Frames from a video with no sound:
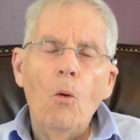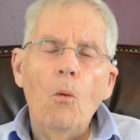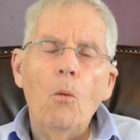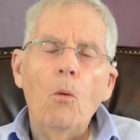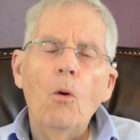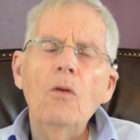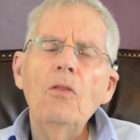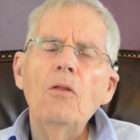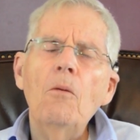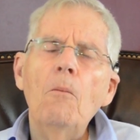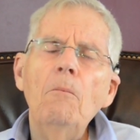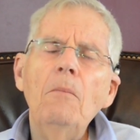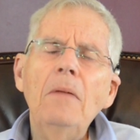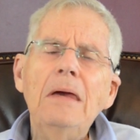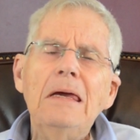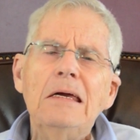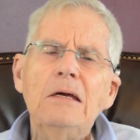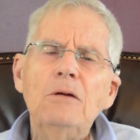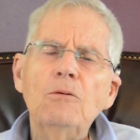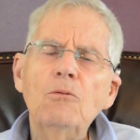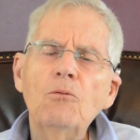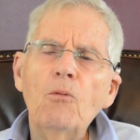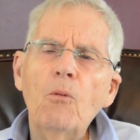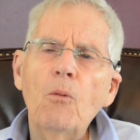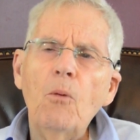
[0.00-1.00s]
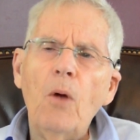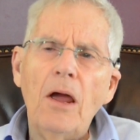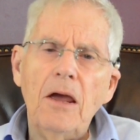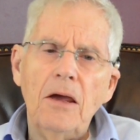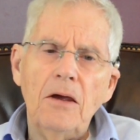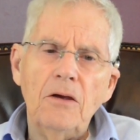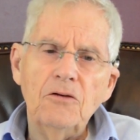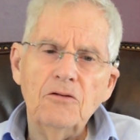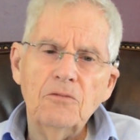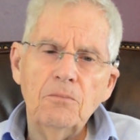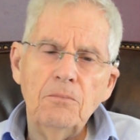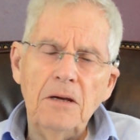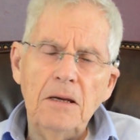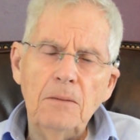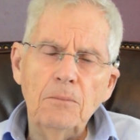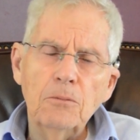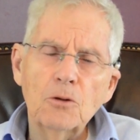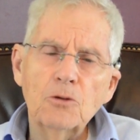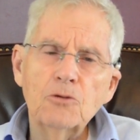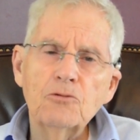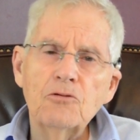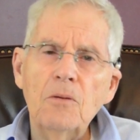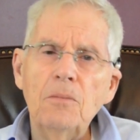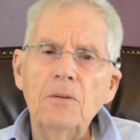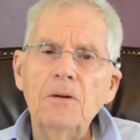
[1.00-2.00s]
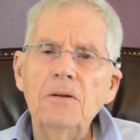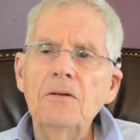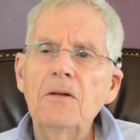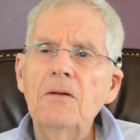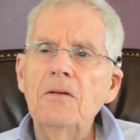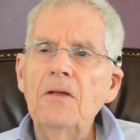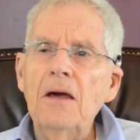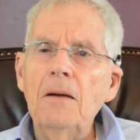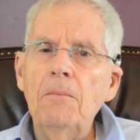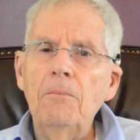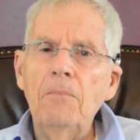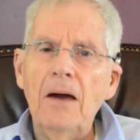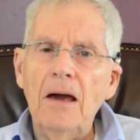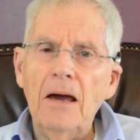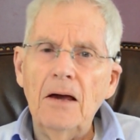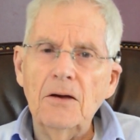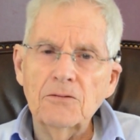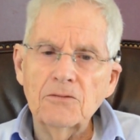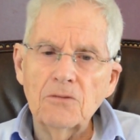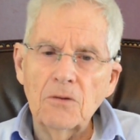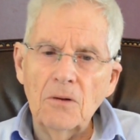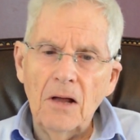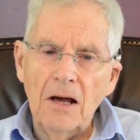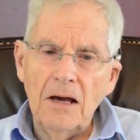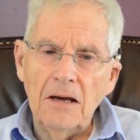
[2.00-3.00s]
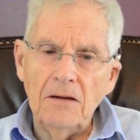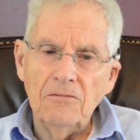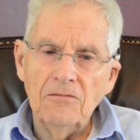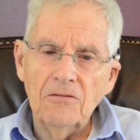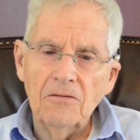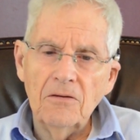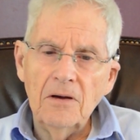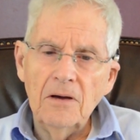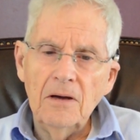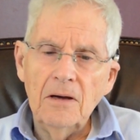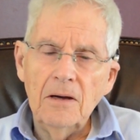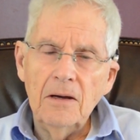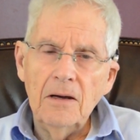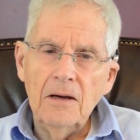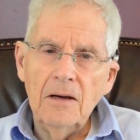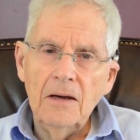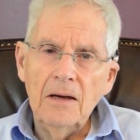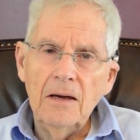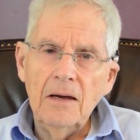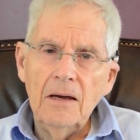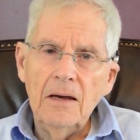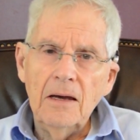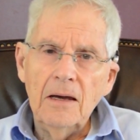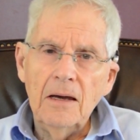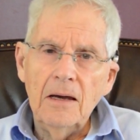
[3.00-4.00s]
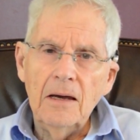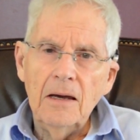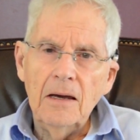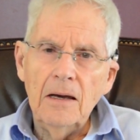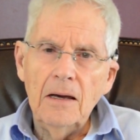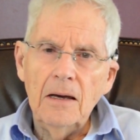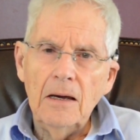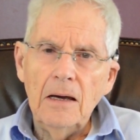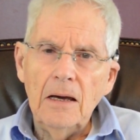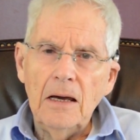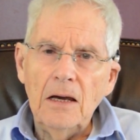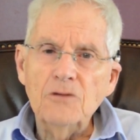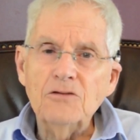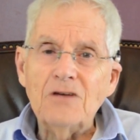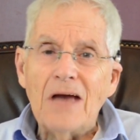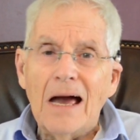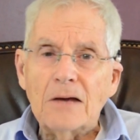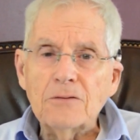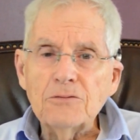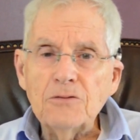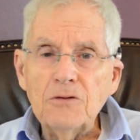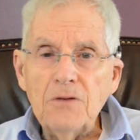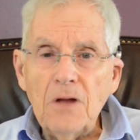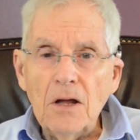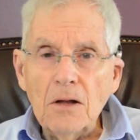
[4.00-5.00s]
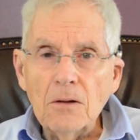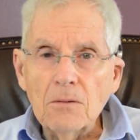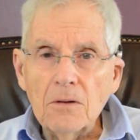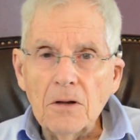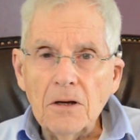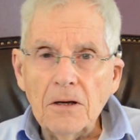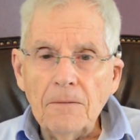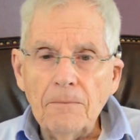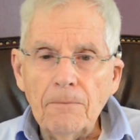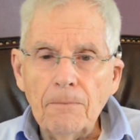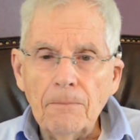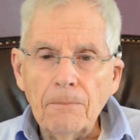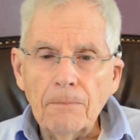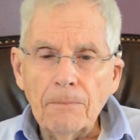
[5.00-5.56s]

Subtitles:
One of the main ways people trip into their past life is accidentally.